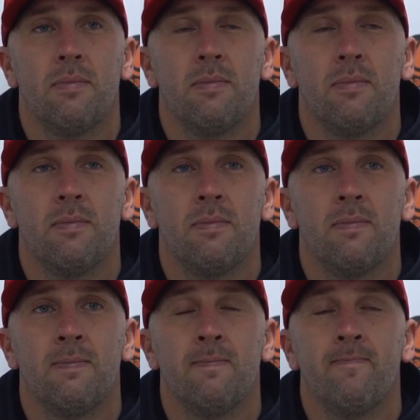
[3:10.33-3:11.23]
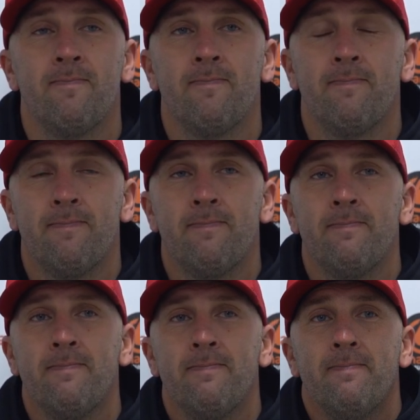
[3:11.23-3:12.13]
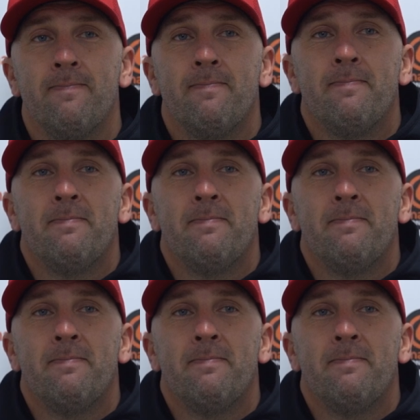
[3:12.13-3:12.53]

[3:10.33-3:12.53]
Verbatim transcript: if they're staying on a little bit longer?